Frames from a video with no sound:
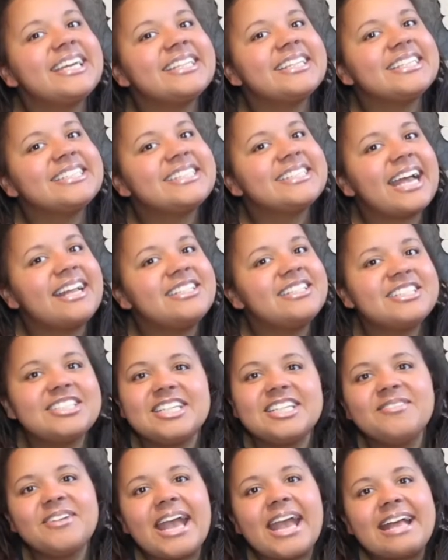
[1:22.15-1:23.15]
the Enchanted
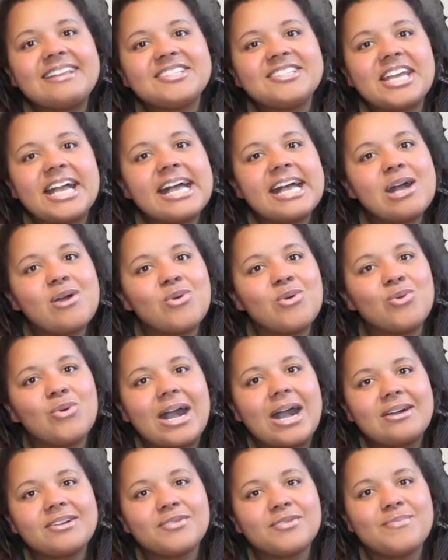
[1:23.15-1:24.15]
Dreamcatcher,
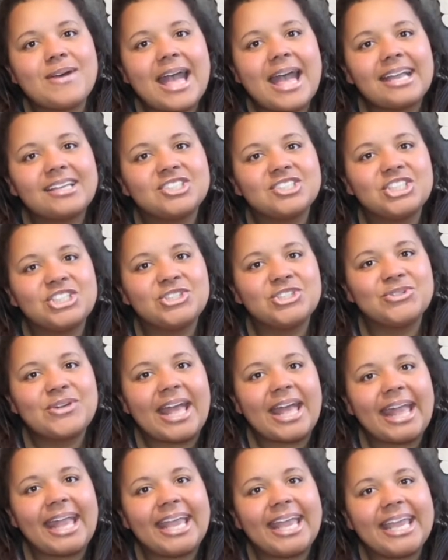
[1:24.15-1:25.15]
welcome back to
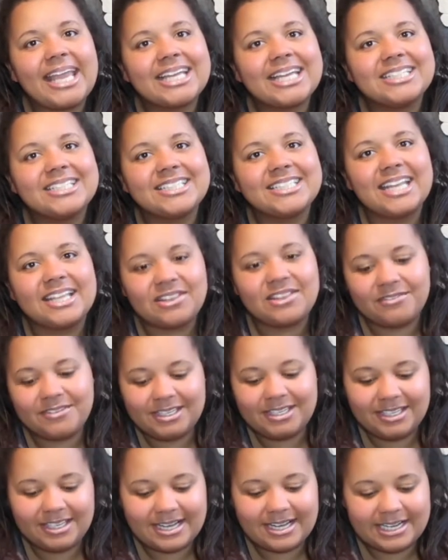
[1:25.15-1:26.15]
another
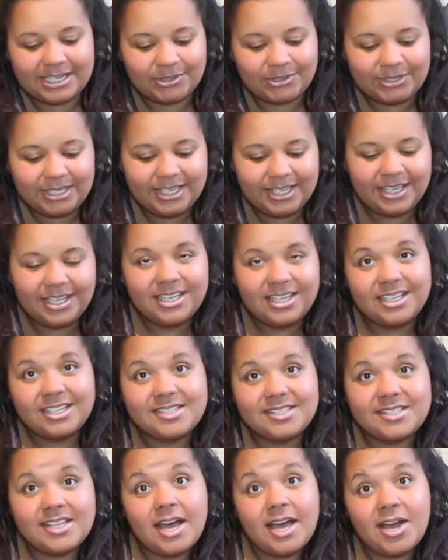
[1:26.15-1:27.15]
video.
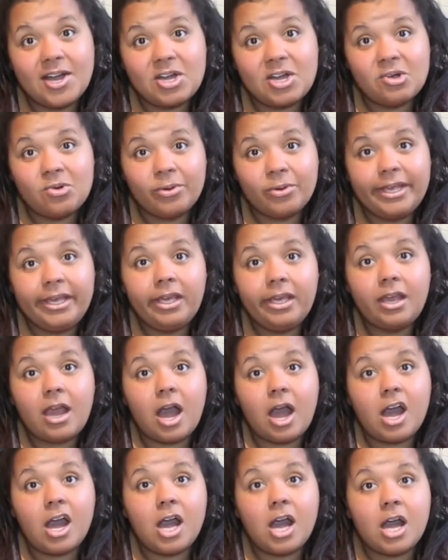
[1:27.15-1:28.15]
So we
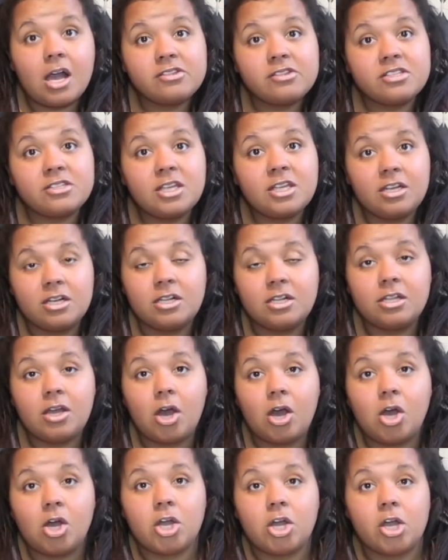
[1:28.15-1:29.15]
are still
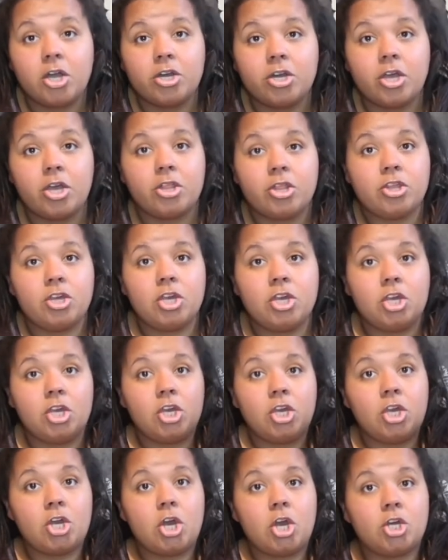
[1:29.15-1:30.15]
on
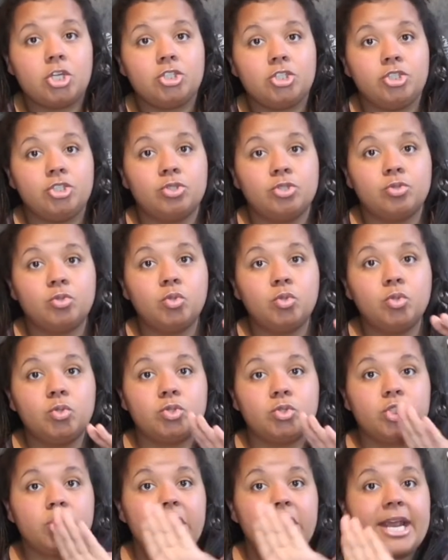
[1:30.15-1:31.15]
the
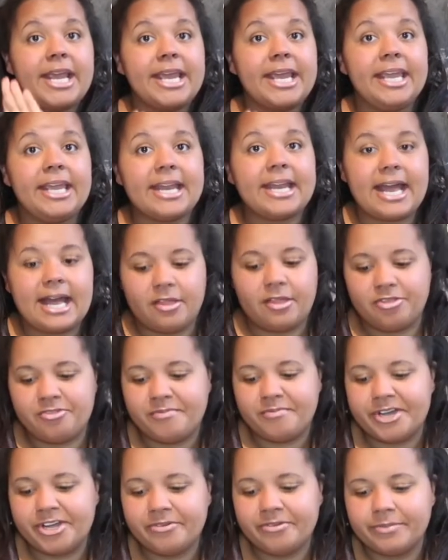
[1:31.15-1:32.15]
Yule train at the
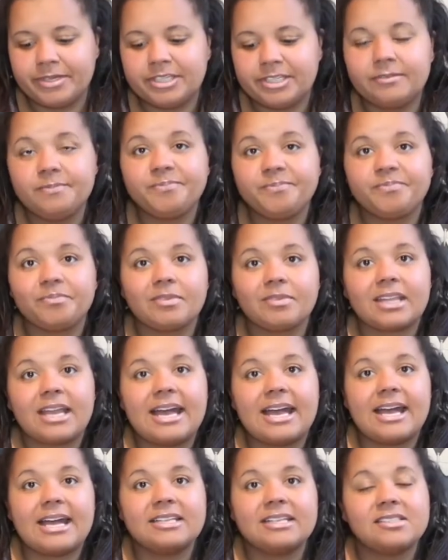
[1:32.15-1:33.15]
moment,
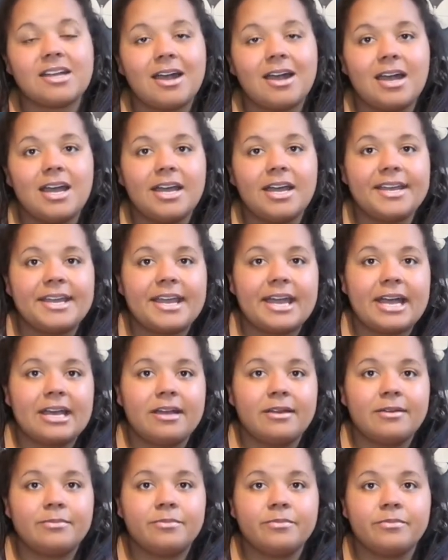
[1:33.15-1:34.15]
as
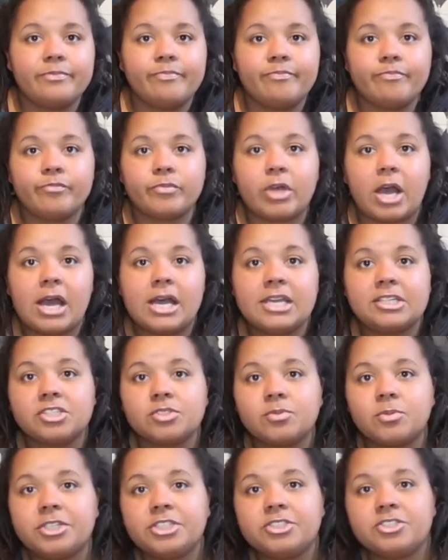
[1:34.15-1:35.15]
I
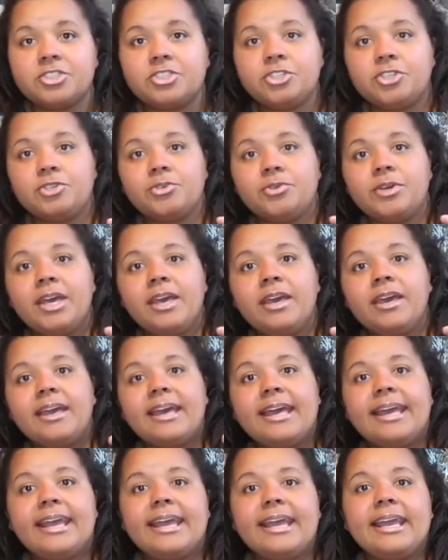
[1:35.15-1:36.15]
just wanted to do
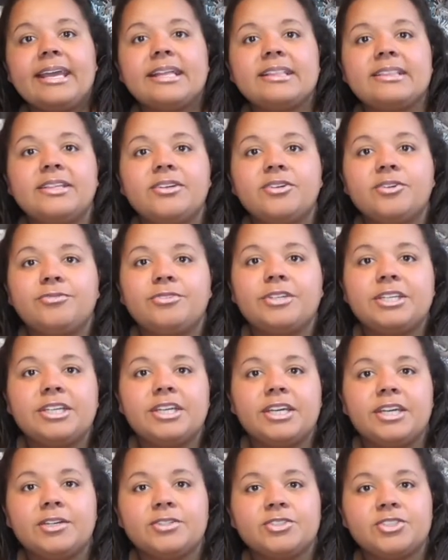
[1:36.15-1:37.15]
a little
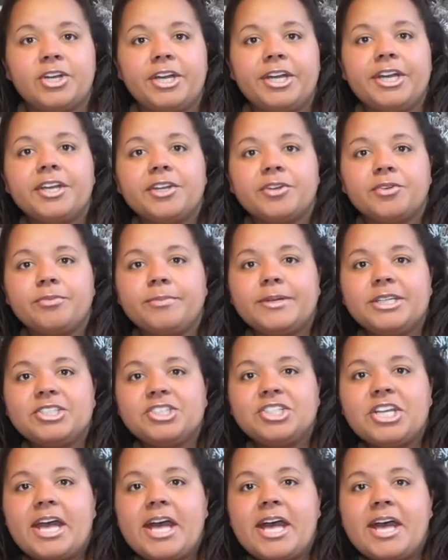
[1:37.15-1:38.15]
video. Sorry, ignore my
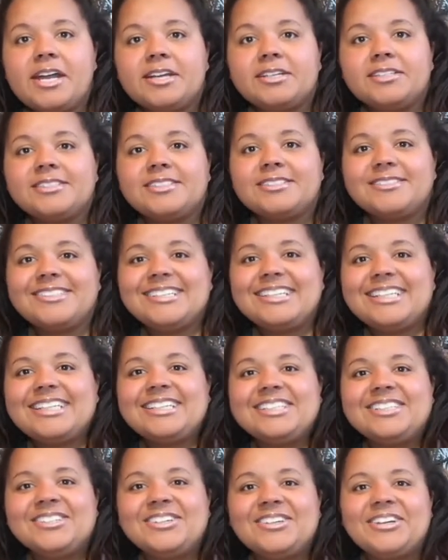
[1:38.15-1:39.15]
chair, it's really
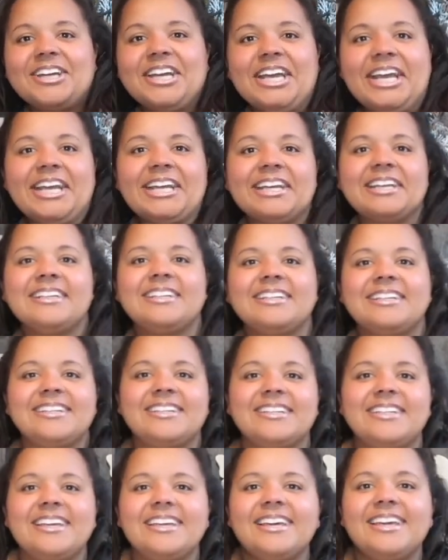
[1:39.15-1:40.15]
annoying.
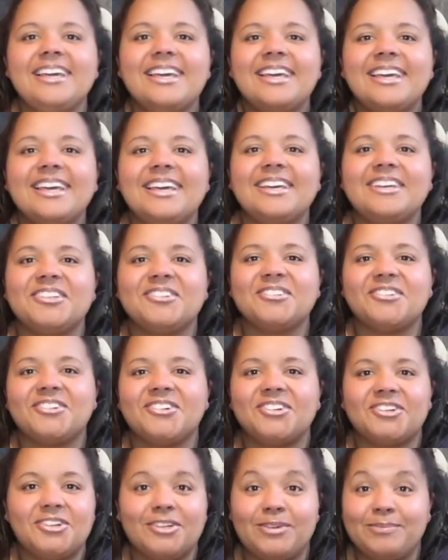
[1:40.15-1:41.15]

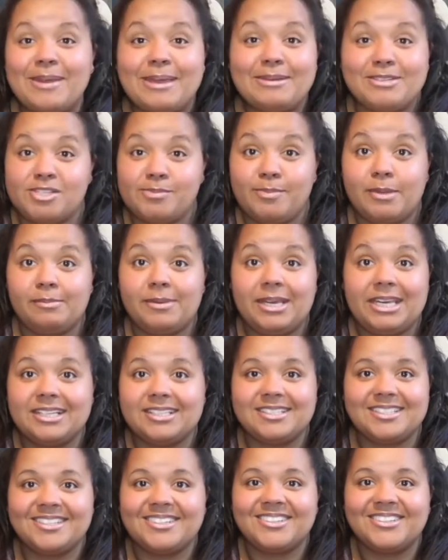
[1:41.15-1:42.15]
Or it may just be me,
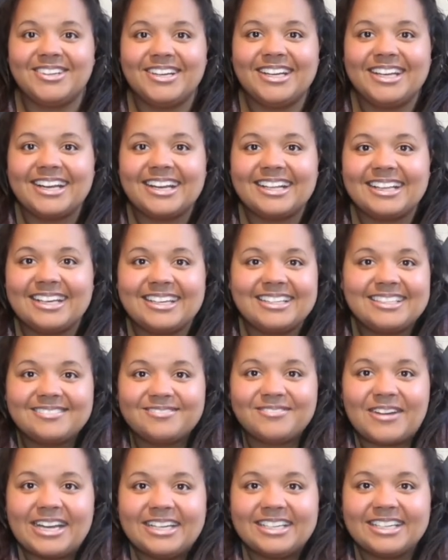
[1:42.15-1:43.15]
it's annoying, that is
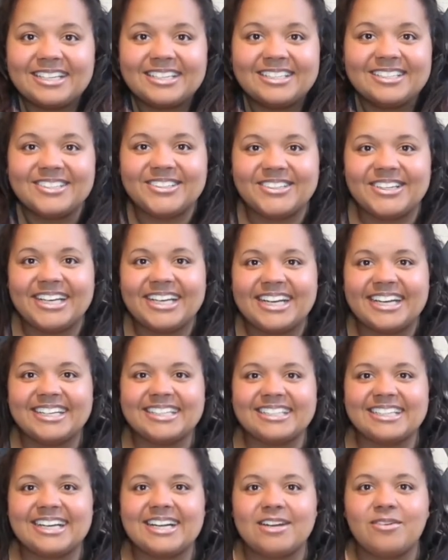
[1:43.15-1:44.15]
finding it annoying, I
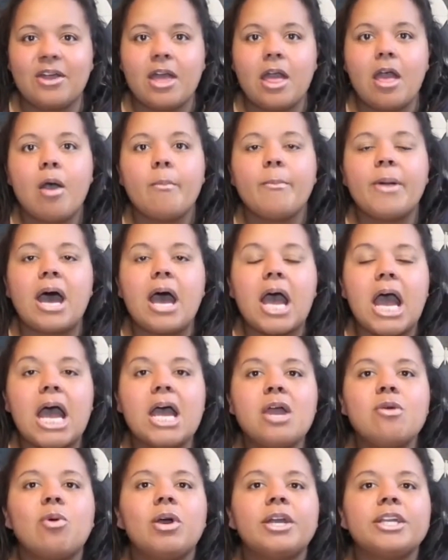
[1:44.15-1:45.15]
don't know. But
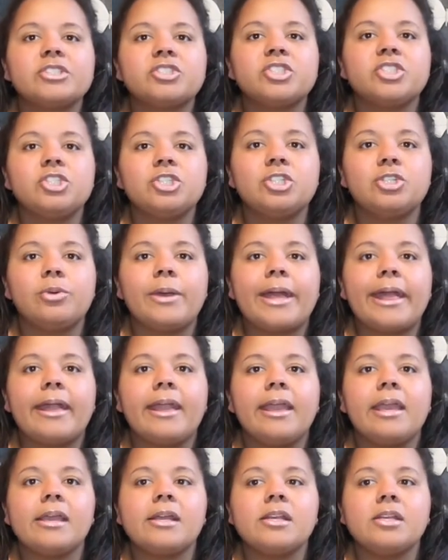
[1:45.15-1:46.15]
I wanted to do
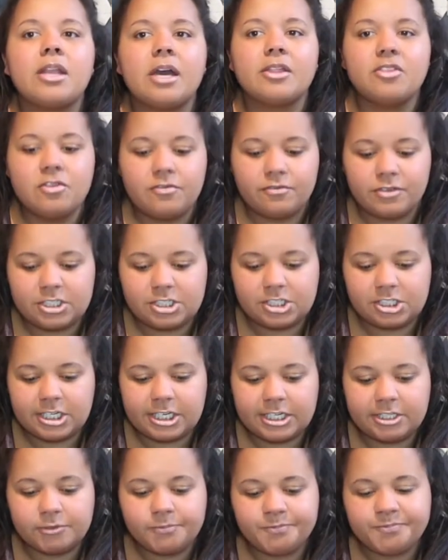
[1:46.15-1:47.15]
another
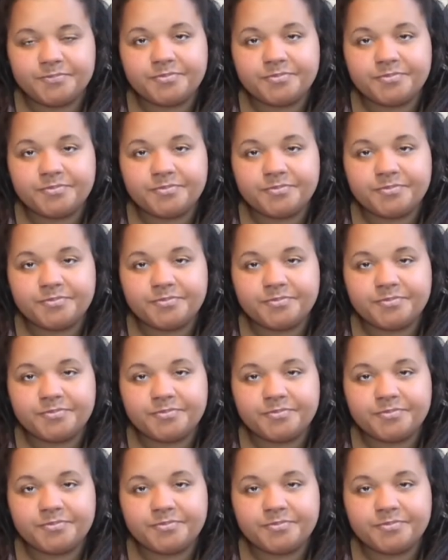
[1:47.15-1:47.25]
video